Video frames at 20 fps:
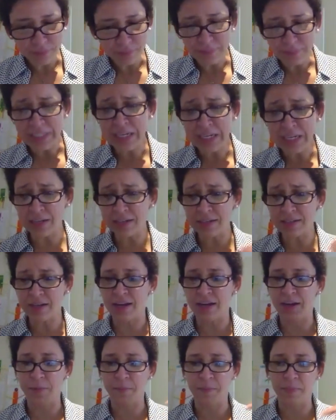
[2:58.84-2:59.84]
And
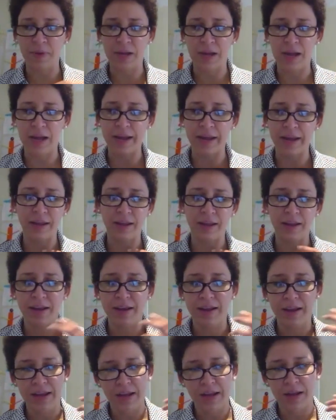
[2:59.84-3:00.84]
I
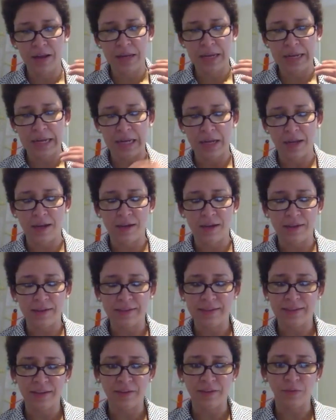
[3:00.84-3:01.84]

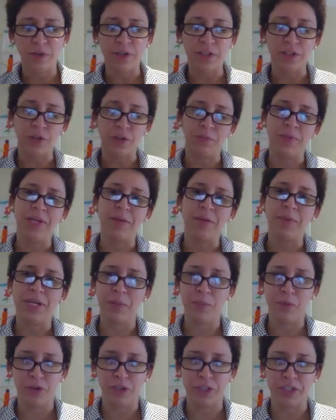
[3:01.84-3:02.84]
have worked on many, many
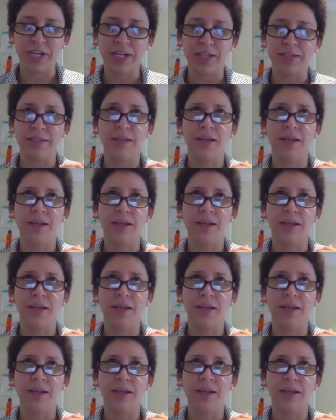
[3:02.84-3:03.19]
projects.